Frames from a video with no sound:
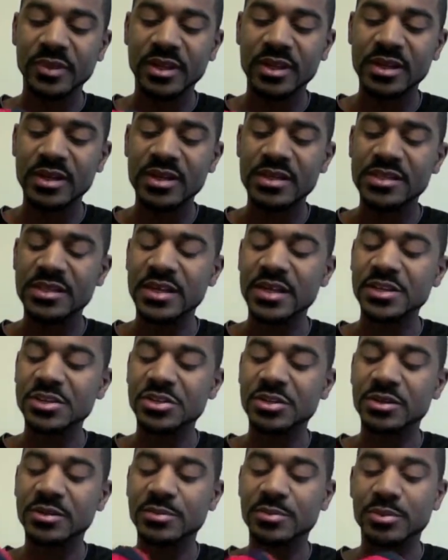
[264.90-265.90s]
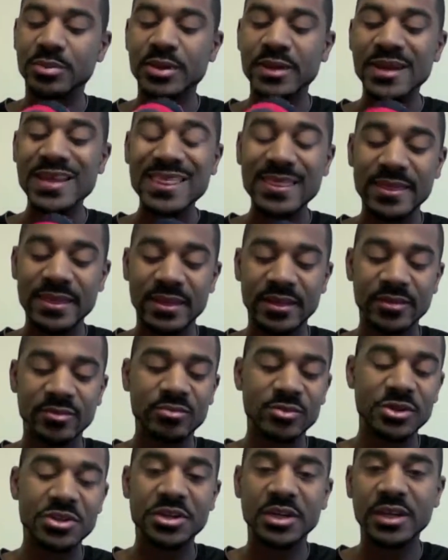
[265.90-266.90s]
is actually pretty thin,
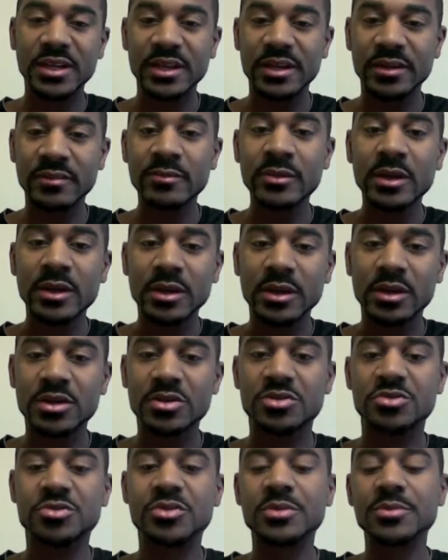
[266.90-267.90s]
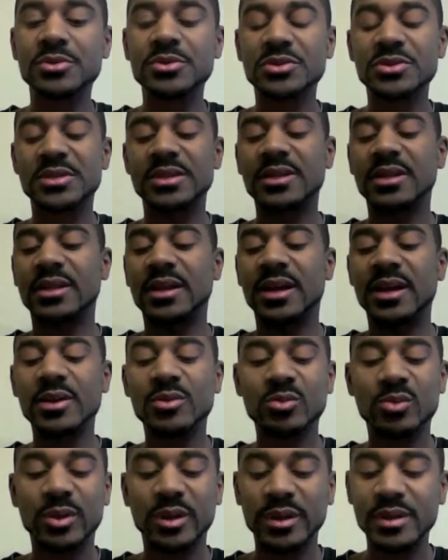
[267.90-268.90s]
which again contributes to the
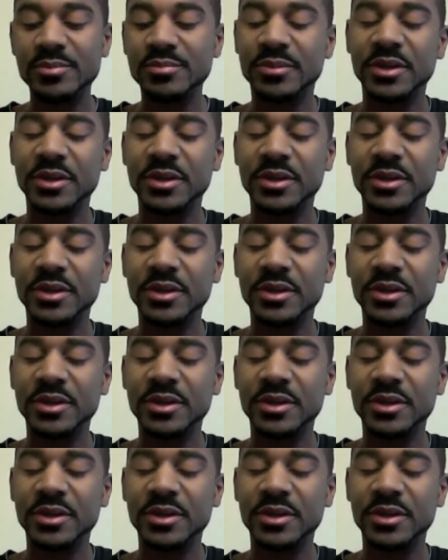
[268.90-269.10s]
lightweight.